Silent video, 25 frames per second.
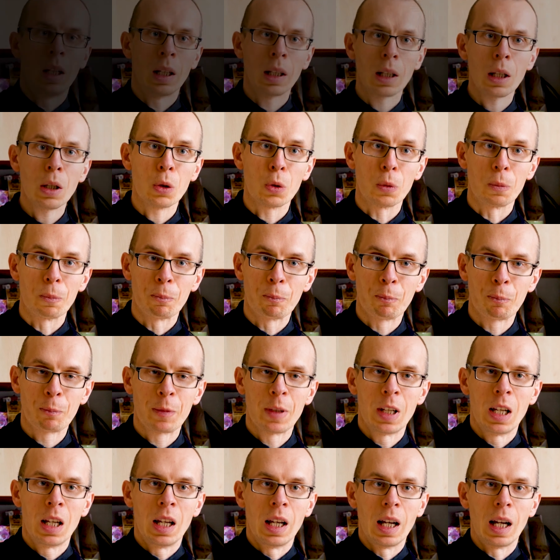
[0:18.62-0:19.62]
Hello!
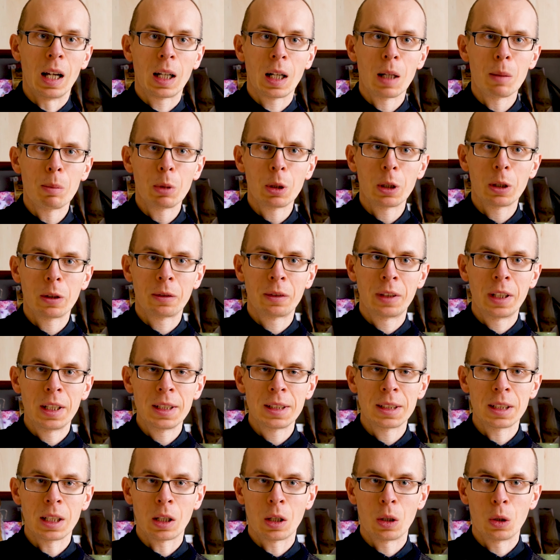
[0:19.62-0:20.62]
A couple of
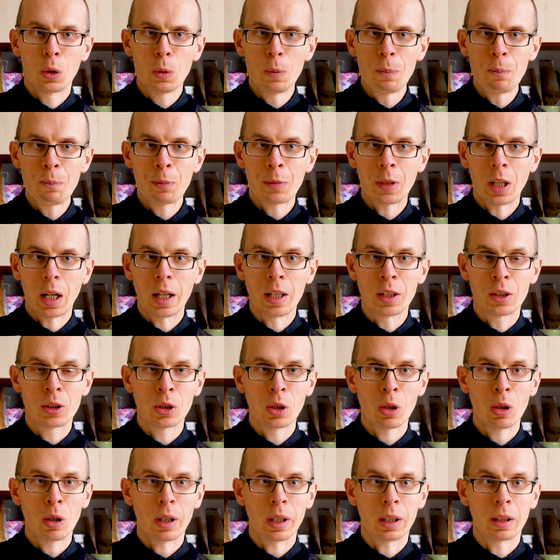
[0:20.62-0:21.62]
days ago I
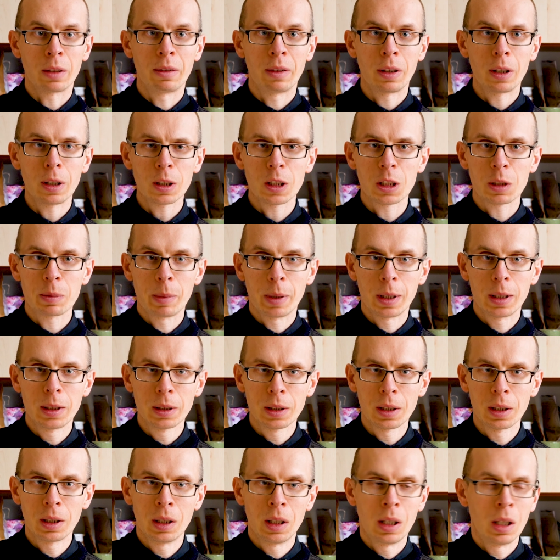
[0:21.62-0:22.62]
saw
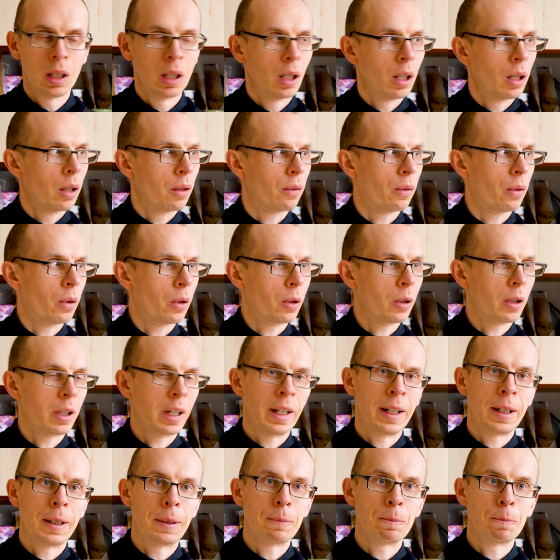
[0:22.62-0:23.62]
advertisement for
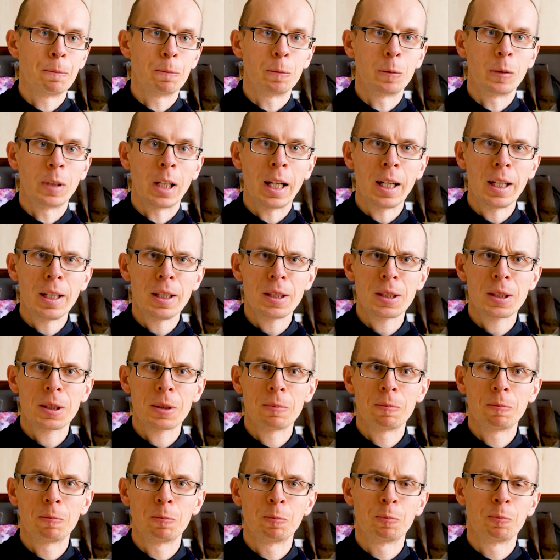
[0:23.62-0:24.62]
a nice
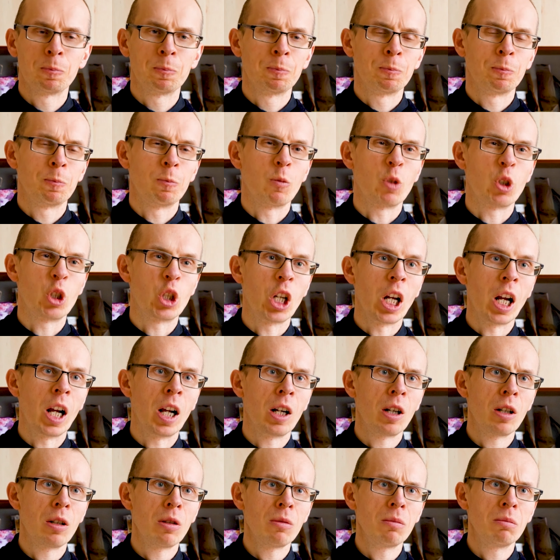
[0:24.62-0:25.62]

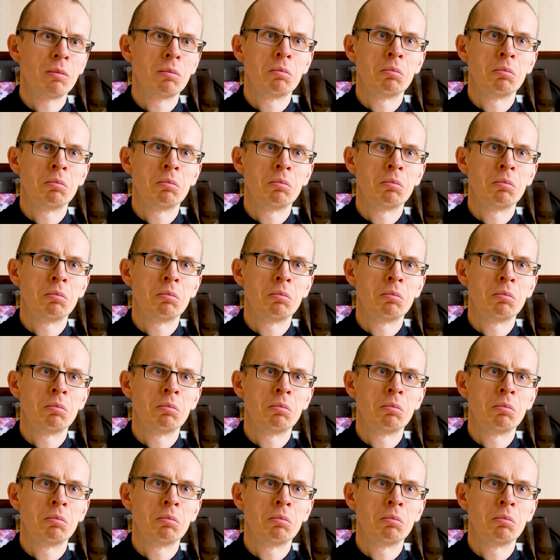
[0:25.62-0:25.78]
jar,